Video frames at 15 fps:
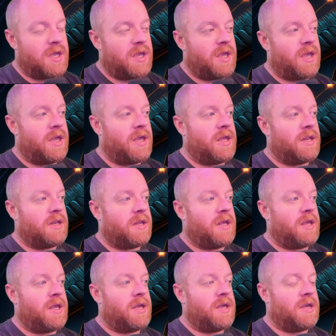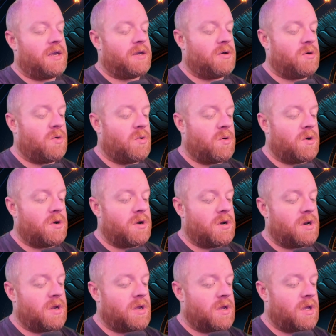and a
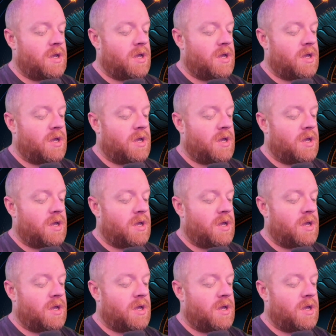cord